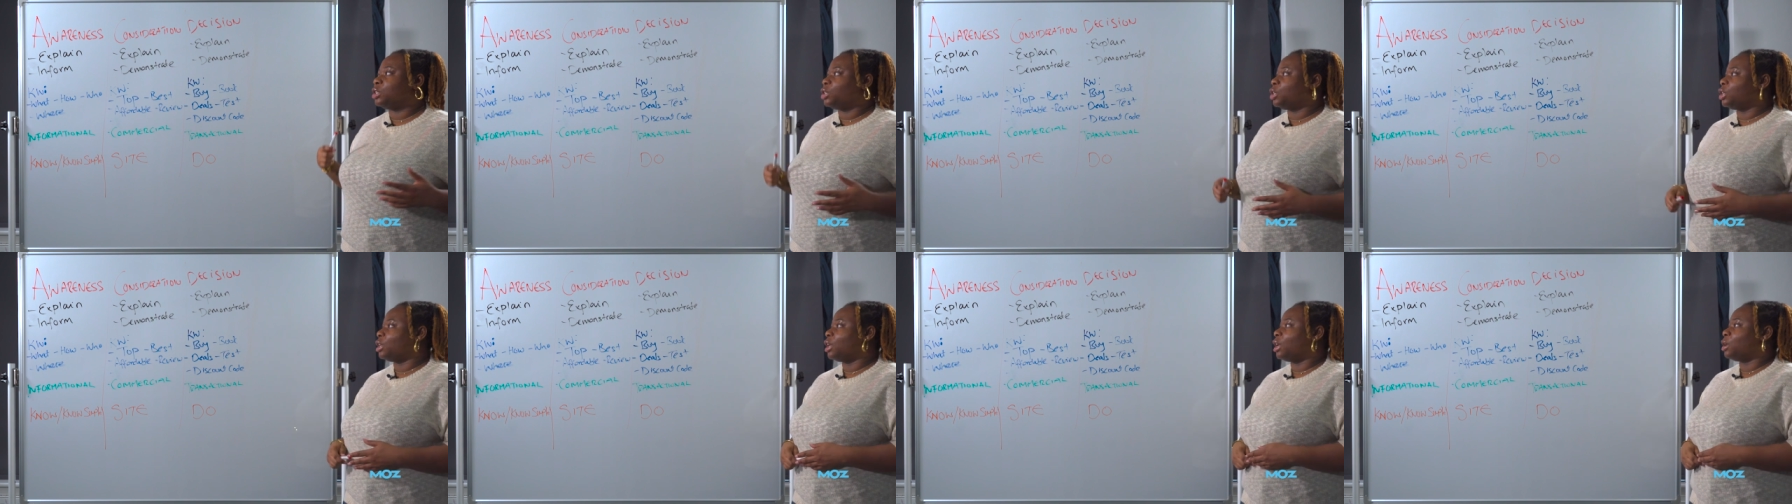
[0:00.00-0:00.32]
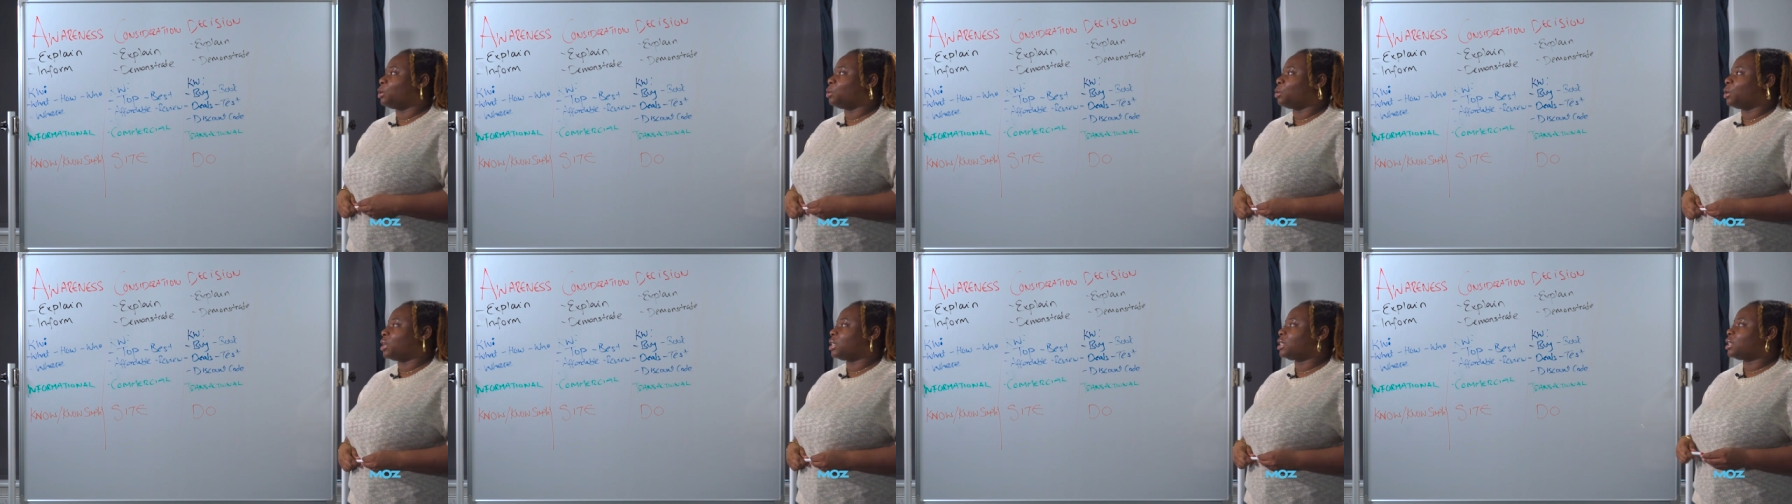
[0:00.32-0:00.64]
you know,
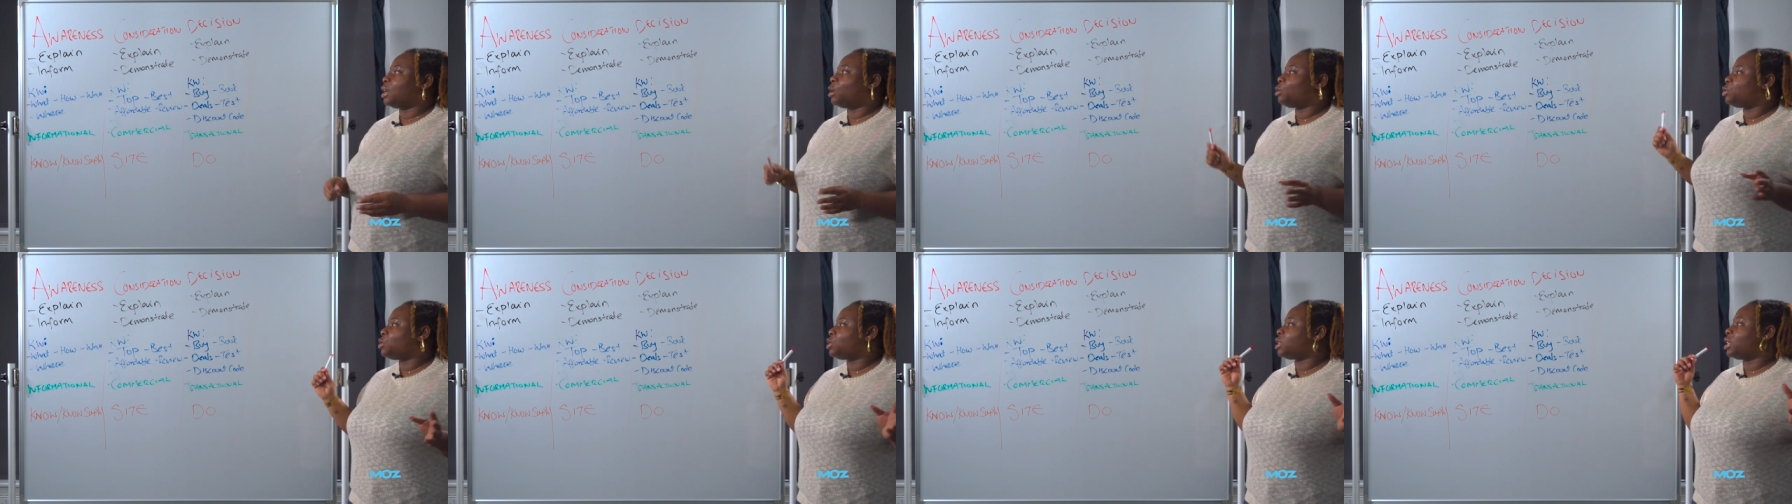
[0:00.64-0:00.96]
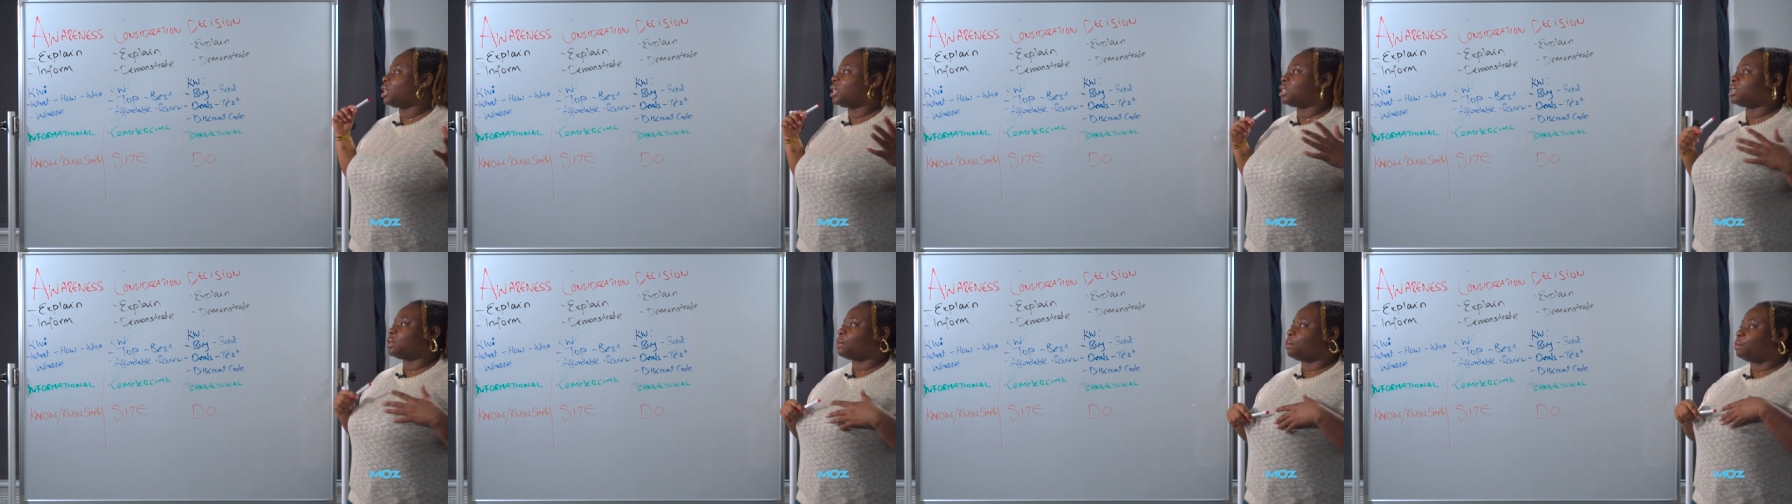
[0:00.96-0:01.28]
your Excel
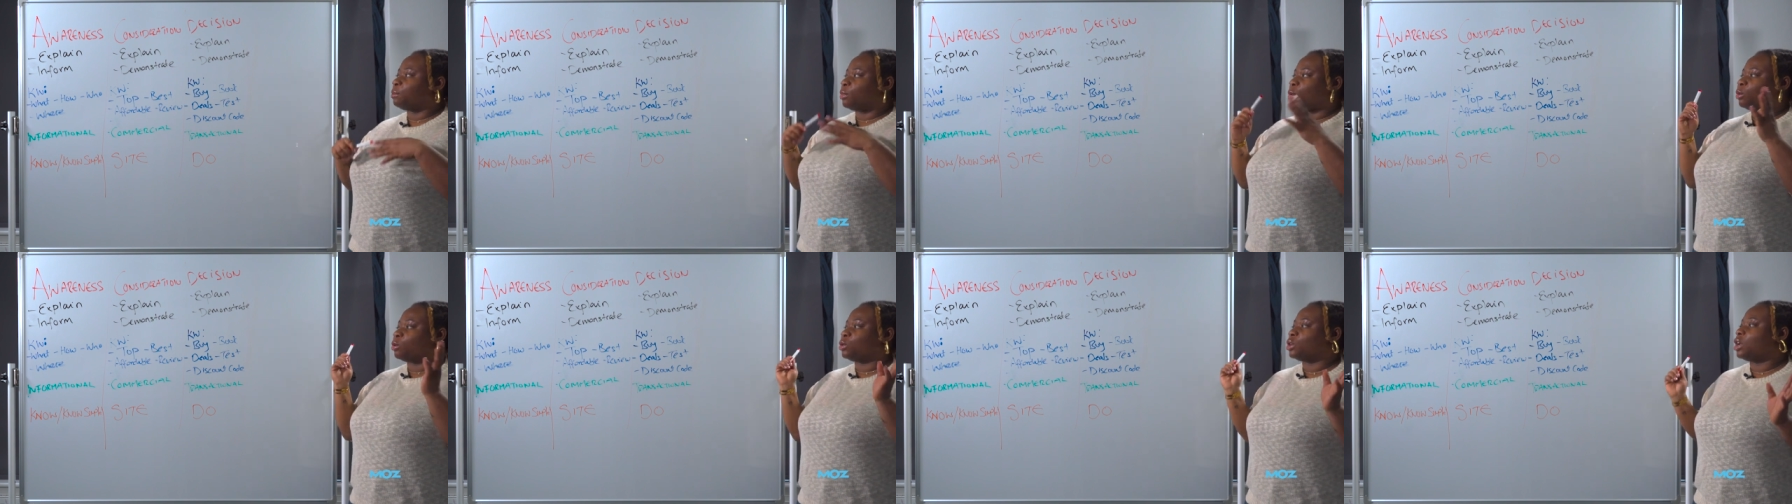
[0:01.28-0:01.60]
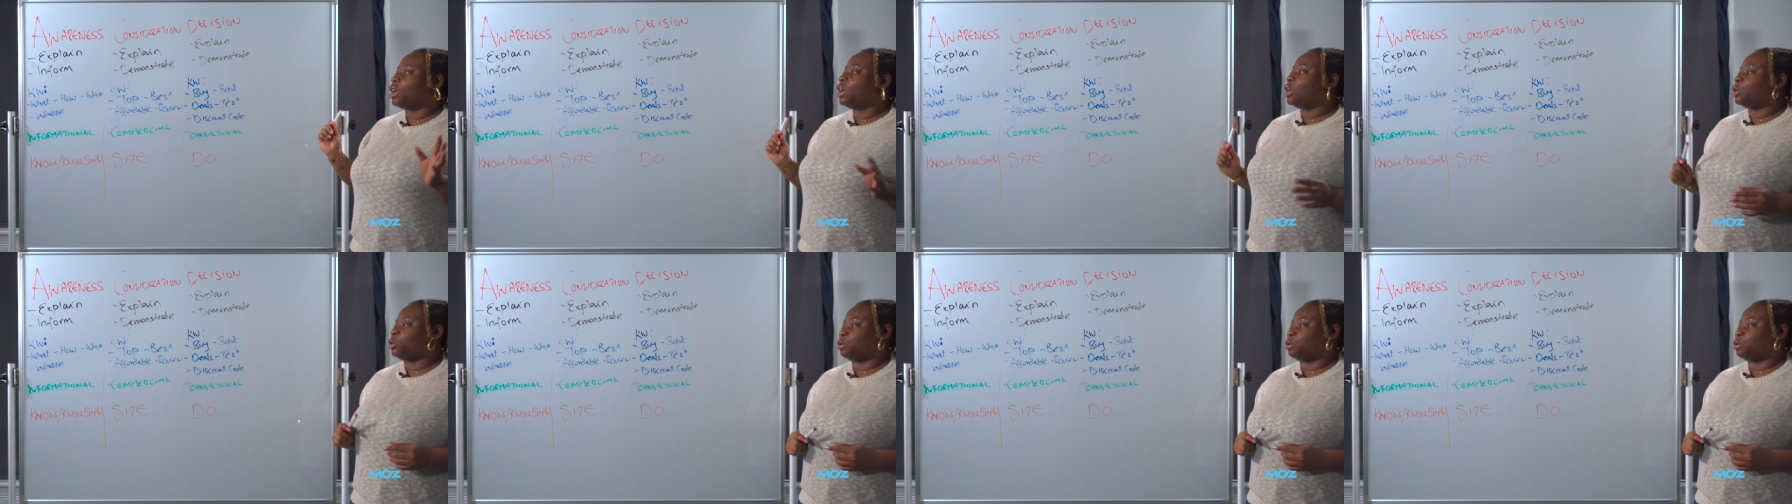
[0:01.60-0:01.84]
sheets and build